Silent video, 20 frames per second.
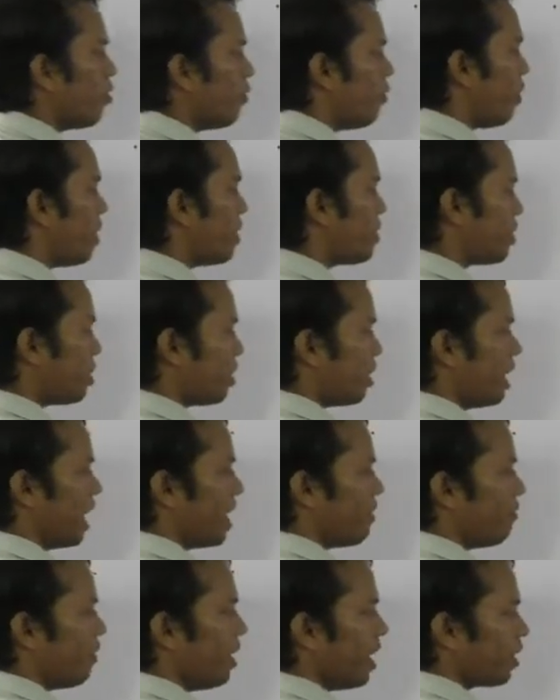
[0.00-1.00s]
first
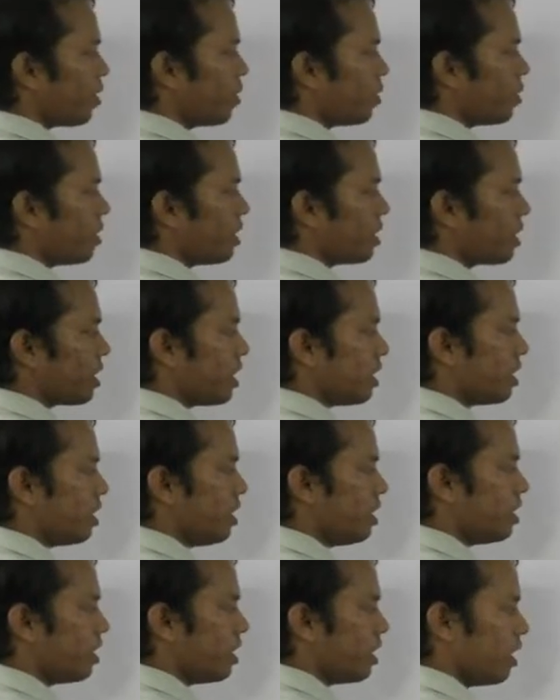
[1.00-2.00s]
that we are going to discuss
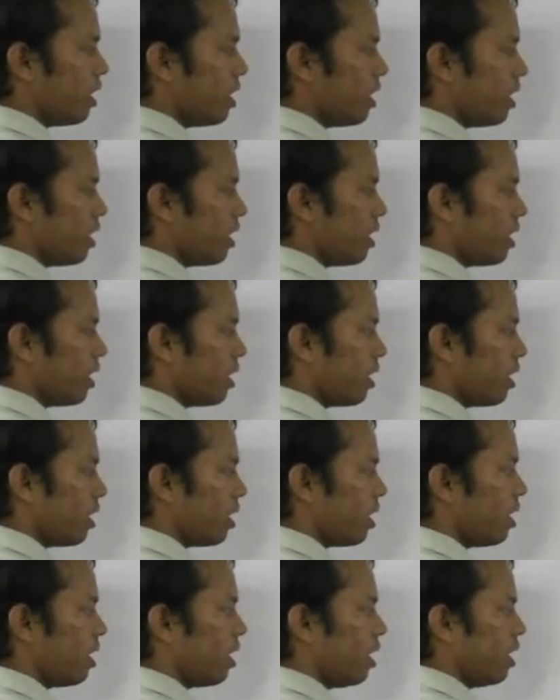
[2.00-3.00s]
is
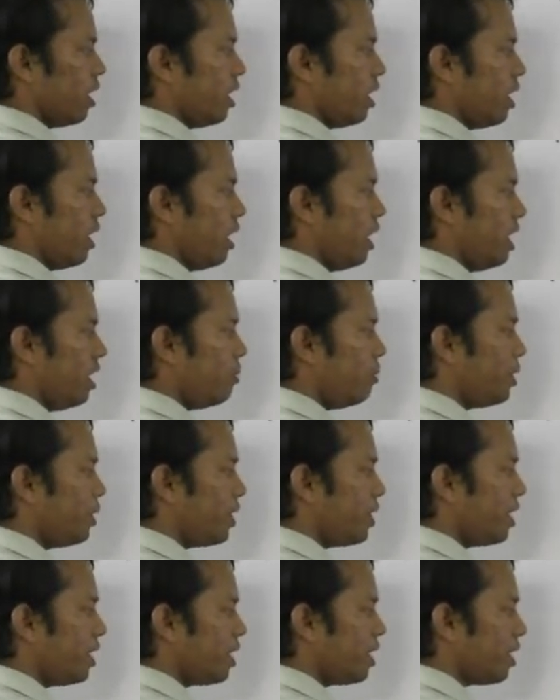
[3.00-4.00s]

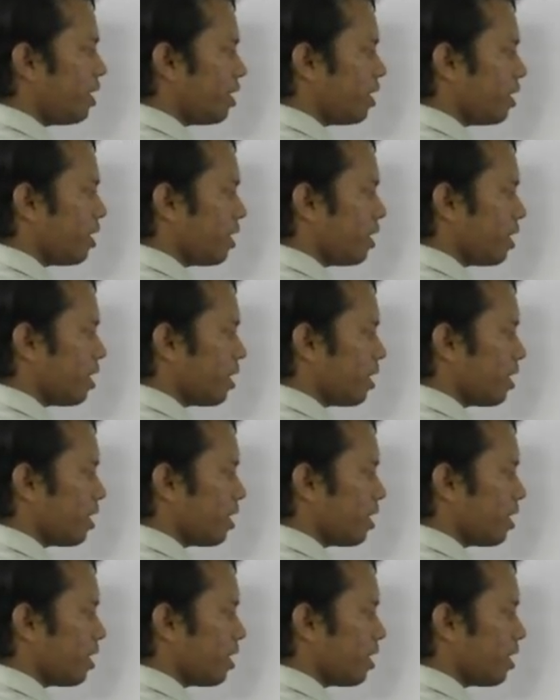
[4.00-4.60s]
limiting